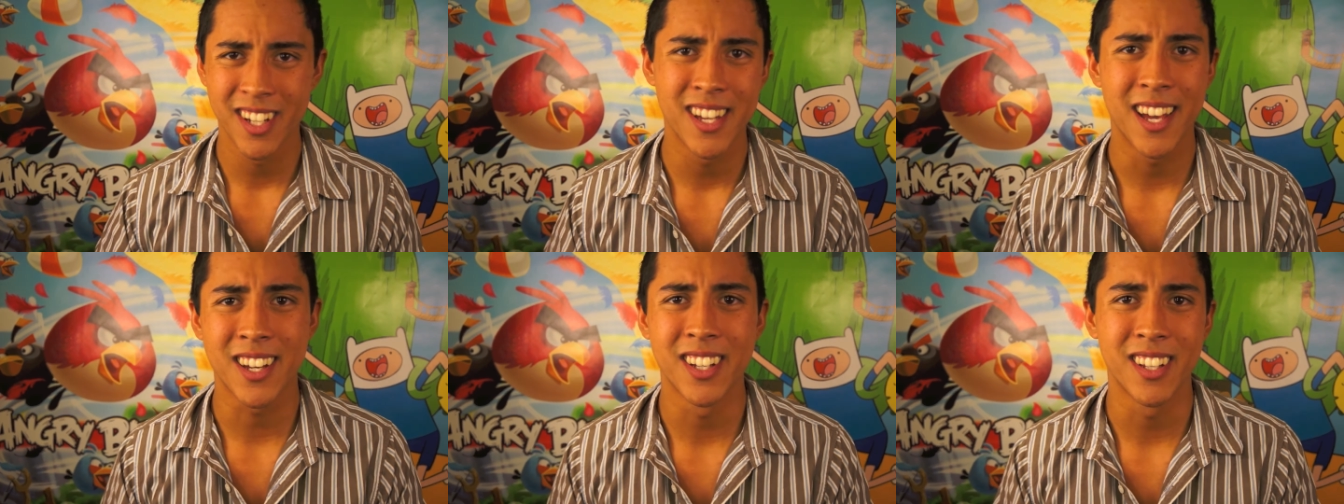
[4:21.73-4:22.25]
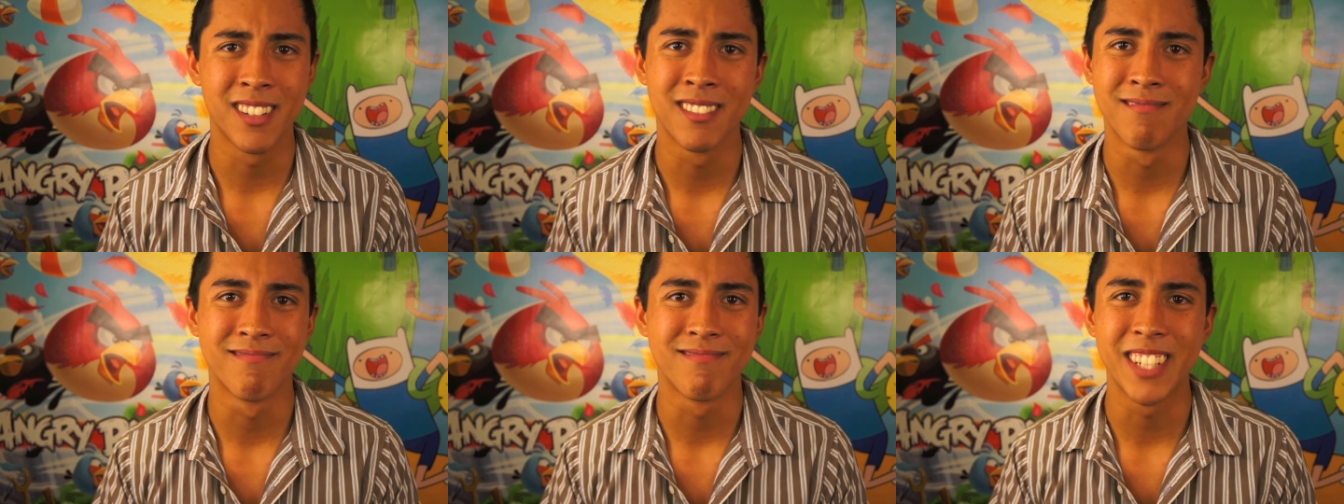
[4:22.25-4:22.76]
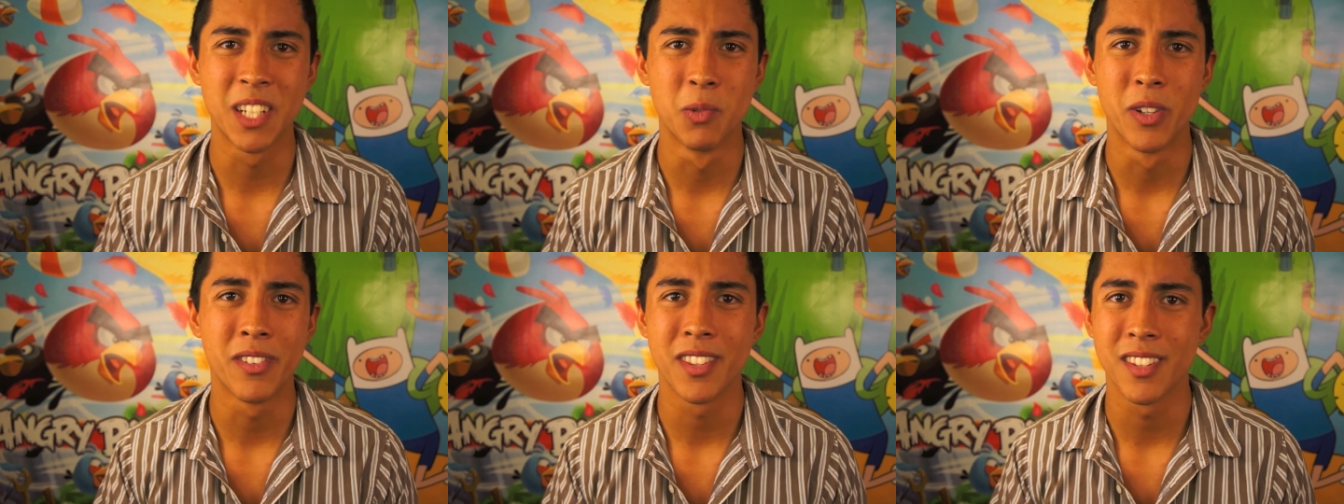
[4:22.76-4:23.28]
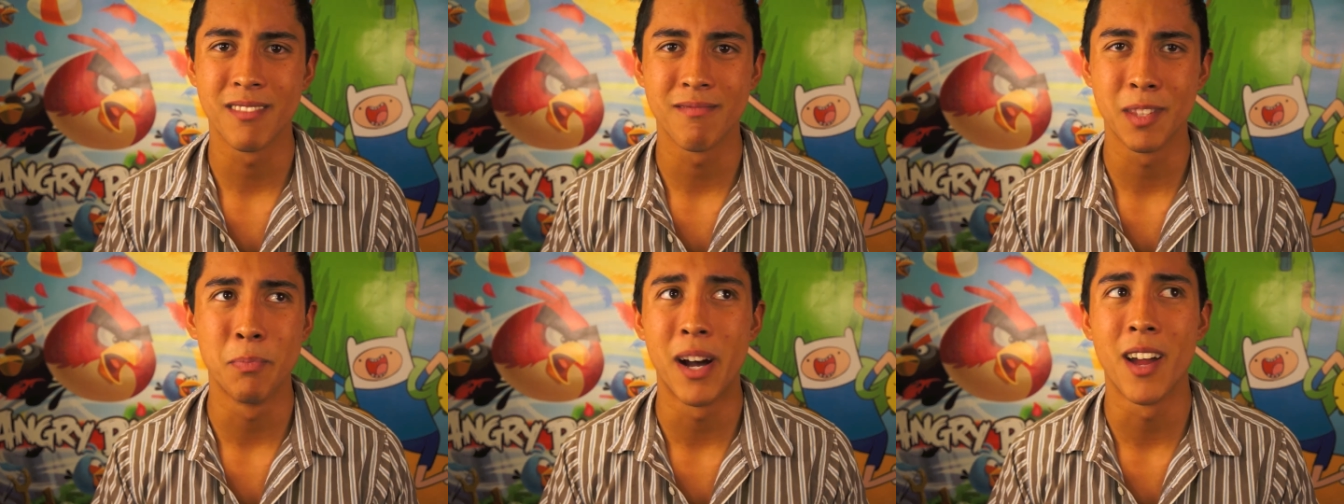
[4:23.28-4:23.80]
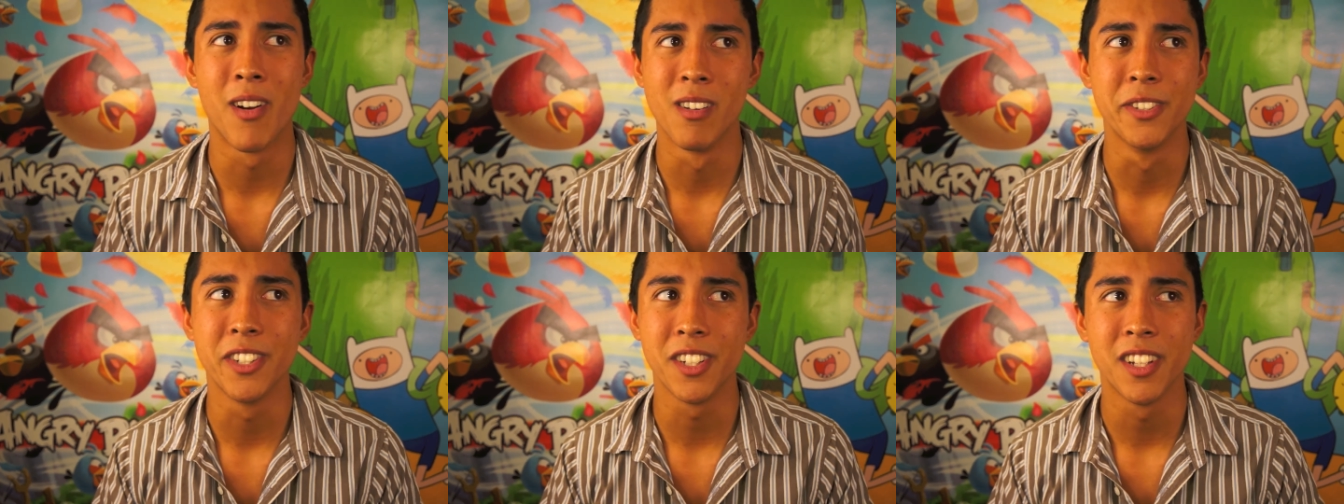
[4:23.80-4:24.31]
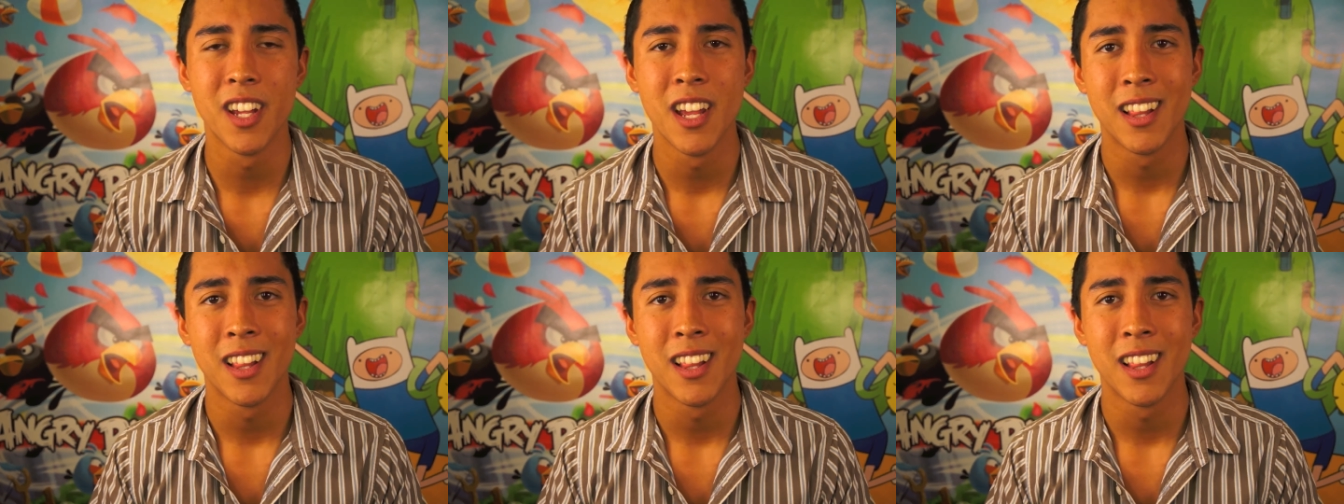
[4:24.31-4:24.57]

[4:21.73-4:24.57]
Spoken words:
couldn't deal with biology.